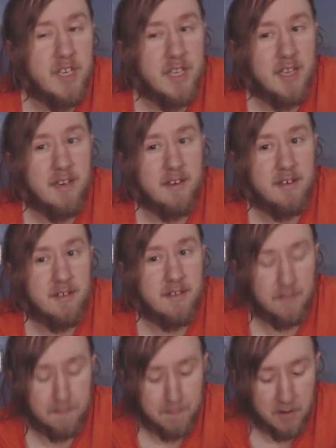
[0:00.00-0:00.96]

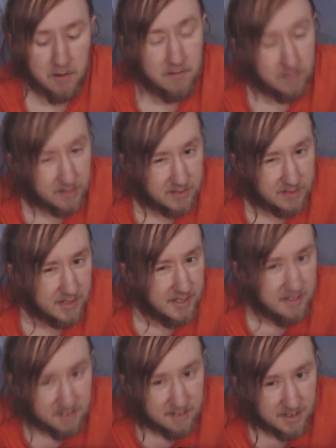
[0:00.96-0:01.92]
it molds
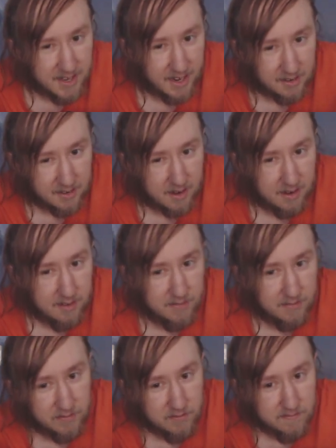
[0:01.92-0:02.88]
into that kind
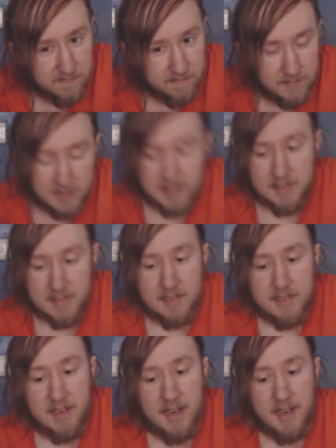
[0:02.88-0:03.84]
of form,
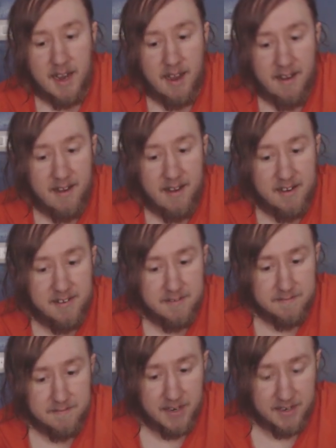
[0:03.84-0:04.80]

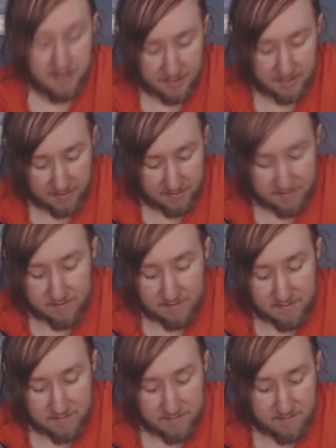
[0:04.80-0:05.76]
and so,
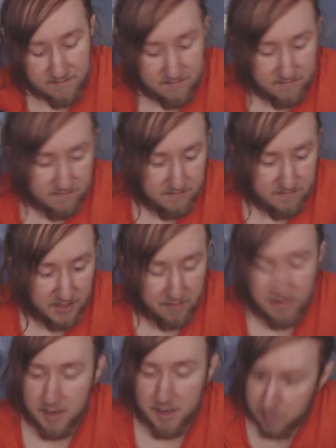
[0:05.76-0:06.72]
you know,
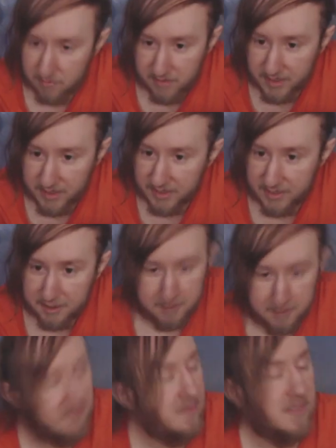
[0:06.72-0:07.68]
when I bought it,
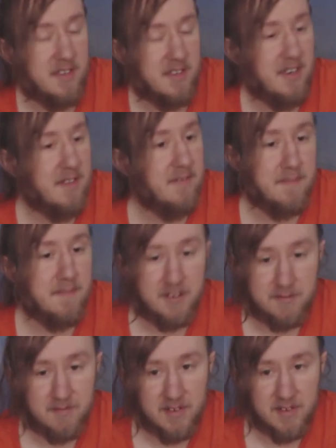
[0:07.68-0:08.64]
it was
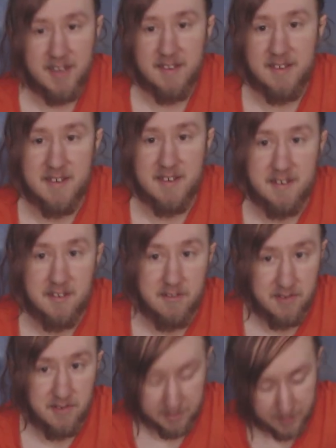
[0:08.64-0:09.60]
much more easier
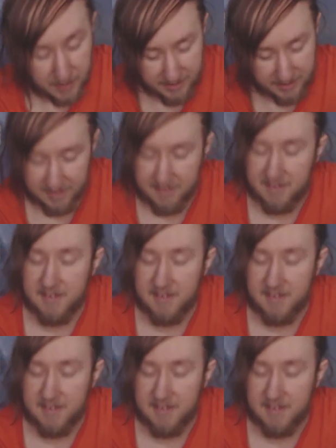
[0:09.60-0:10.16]
to display this